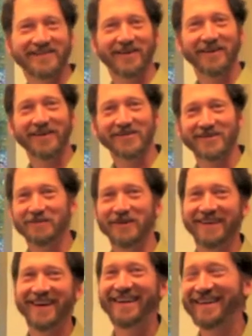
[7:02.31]
Here's the
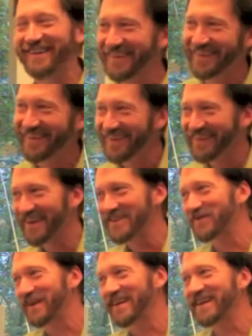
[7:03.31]
book. That's
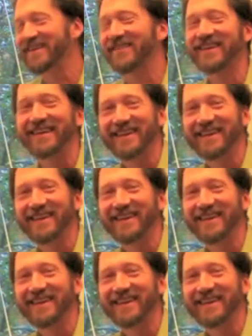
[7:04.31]
what I cover.